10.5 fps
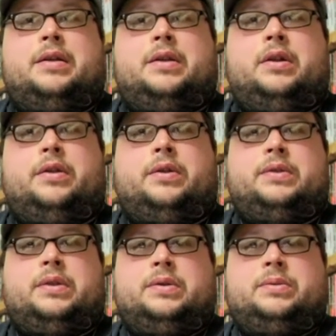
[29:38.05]

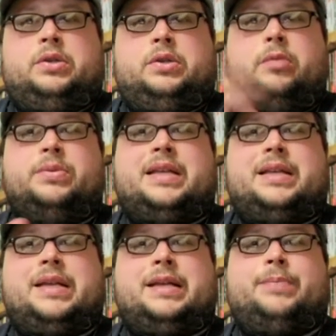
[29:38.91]
those tubes
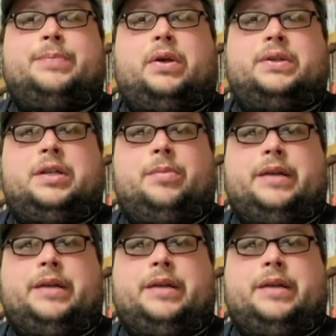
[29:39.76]
that tennis balls come in,